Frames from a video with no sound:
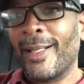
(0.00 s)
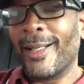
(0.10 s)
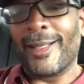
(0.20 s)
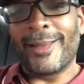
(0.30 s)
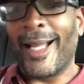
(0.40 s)

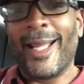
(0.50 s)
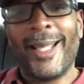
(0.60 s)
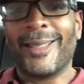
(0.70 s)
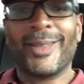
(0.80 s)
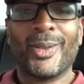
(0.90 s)
because I
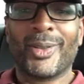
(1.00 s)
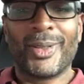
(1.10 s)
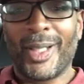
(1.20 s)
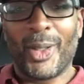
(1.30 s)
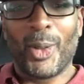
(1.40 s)
hate going
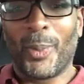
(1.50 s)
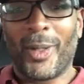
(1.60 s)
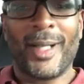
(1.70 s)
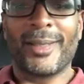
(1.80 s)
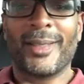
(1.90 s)
through that whole
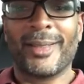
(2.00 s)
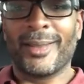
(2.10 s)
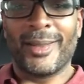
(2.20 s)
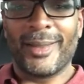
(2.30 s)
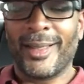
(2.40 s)
process
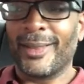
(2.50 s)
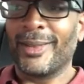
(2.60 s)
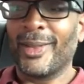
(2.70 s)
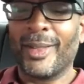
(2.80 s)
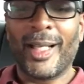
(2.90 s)
and all that,
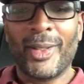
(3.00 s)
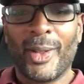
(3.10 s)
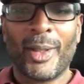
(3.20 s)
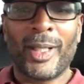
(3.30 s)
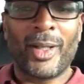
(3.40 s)
and I
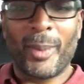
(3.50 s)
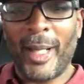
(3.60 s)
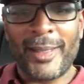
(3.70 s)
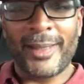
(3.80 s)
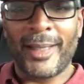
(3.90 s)
know that
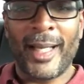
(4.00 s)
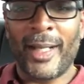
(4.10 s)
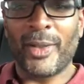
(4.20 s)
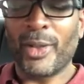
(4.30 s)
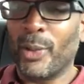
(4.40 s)
CarMax doesn't
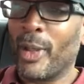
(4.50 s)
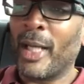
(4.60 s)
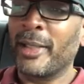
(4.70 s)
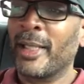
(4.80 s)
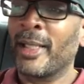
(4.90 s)
haggle. So what I
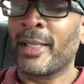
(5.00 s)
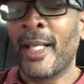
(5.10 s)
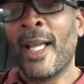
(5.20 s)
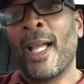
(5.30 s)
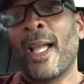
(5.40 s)
did is
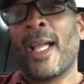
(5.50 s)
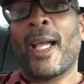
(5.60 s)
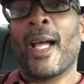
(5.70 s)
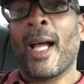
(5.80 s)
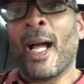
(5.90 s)

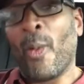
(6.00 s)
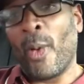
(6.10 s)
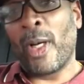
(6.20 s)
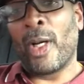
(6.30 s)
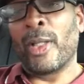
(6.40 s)
I
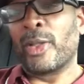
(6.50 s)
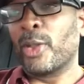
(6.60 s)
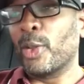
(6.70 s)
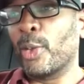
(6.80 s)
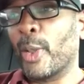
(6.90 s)
went on
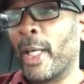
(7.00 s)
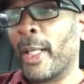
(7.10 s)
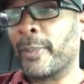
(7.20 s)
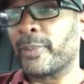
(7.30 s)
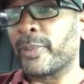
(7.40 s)

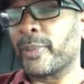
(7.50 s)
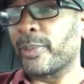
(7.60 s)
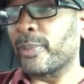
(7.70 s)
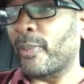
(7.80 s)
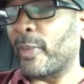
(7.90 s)
to
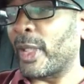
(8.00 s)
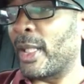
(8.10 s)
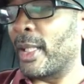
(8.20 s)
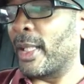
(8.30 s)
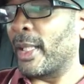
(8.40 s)

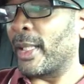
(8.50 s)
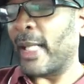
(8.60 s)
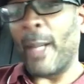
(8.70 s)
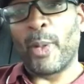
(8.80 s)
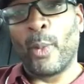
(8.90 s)

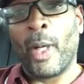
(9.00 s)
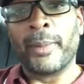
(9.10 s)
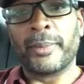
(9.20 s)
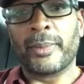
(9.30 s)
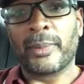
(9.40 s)
Capital One.
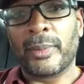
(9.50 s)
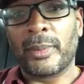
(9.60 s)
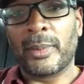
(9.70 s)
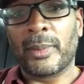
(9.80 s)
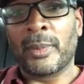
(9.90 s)

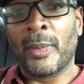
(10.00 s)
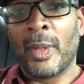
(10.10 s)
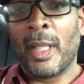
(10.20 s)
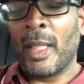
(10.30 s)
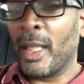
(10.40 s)

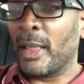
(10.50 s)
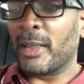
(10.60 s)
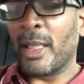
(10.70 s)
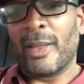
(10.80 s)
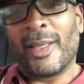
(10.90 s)
And
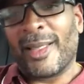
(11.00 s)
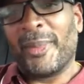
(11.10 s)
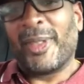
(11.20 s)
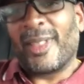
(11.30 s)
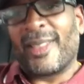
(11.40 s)
so, let me just